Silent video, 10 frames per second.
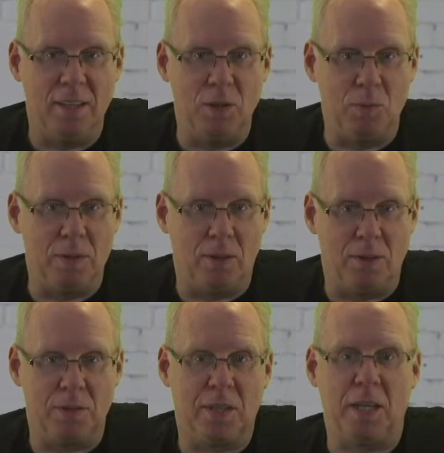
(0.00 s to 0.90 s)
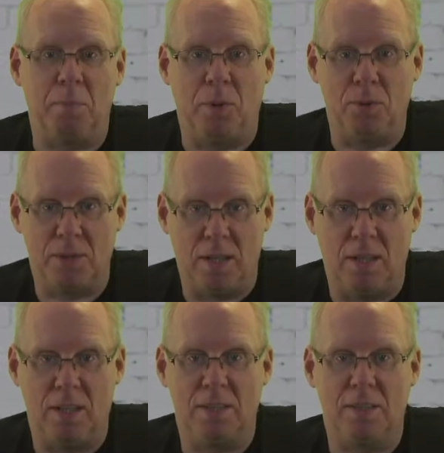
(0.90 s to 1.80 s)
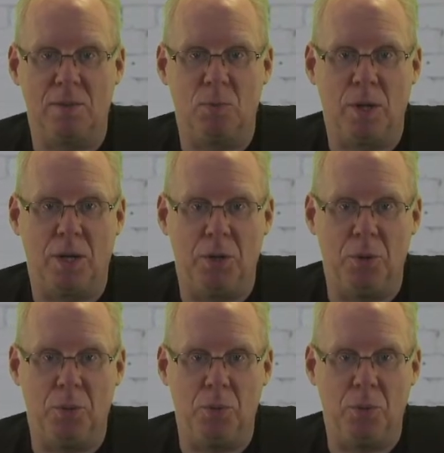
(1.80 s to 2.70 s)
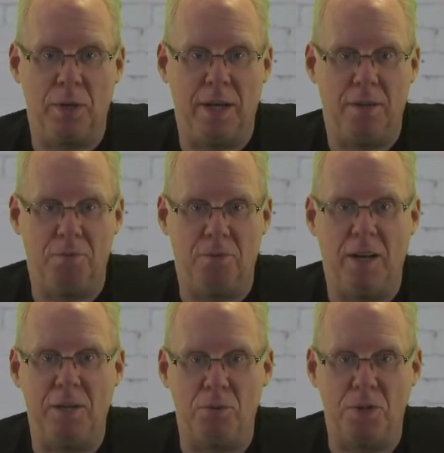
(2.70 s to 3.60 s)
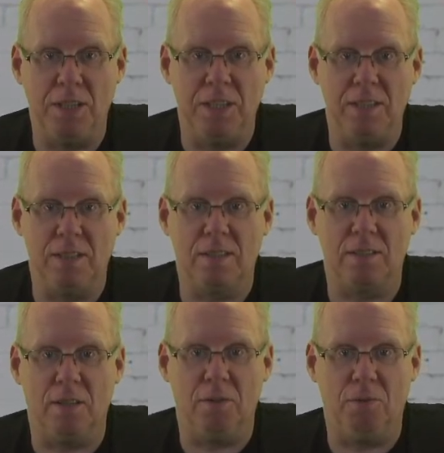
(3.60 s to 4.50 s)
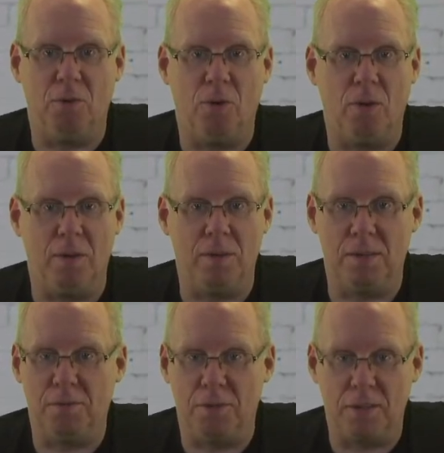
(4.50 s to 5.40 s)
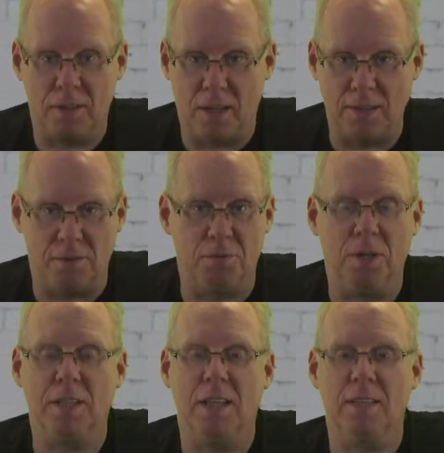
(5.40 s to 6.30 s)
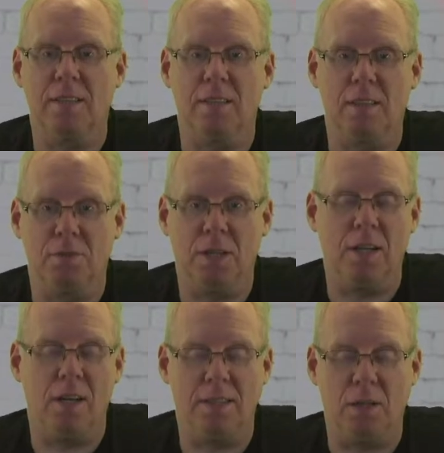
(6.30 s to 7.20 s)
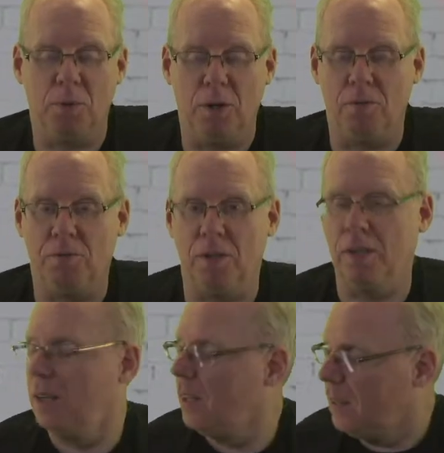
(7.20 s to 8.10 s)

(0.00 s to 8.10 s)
you will also get a postcard where you can find routines for all the different kinds of trick decks, trick cards that we offer.